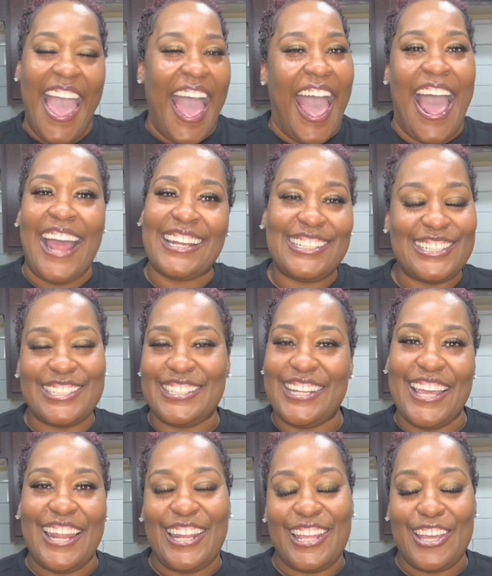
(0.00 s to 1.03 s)
I just
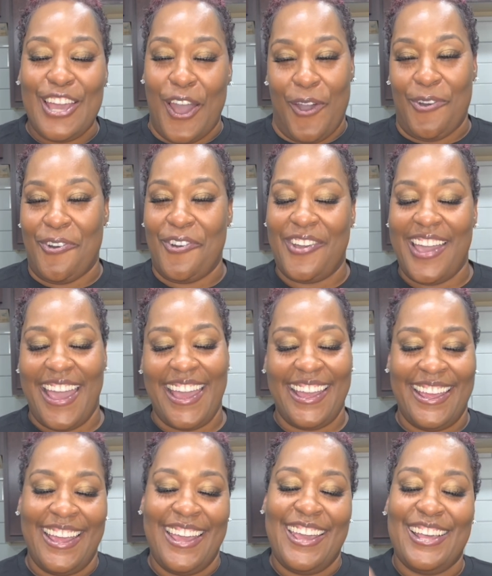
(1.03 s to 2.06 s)
let it go, okay?